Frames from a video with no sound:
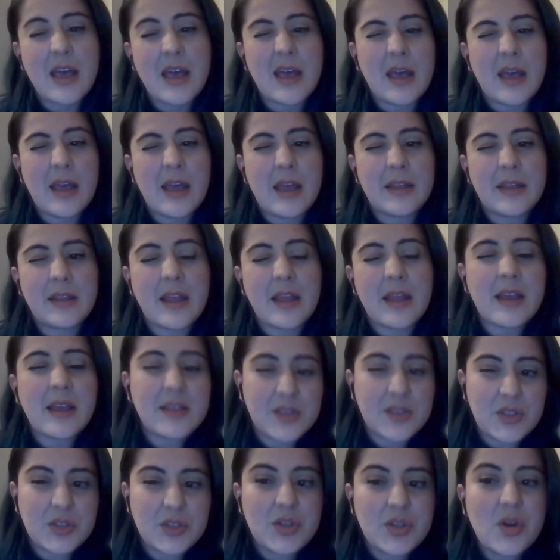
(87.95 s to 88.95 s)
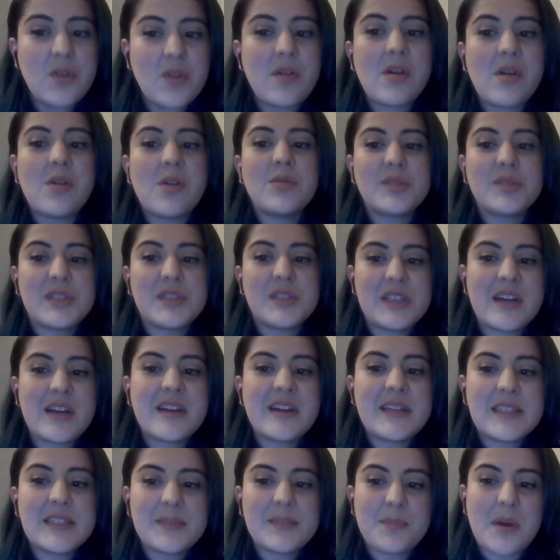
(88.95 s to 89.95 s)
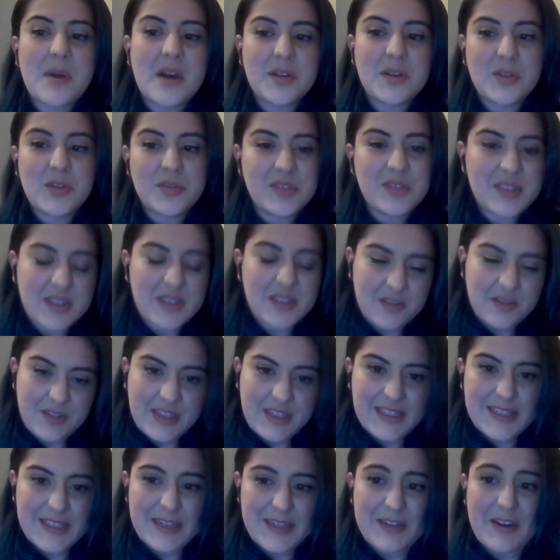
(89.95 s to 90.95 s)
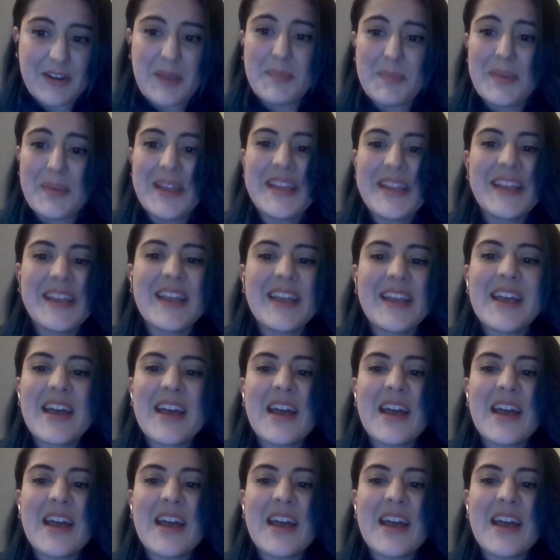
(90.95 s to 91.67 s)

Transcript: And as you know, OCR is part of the screen scraping.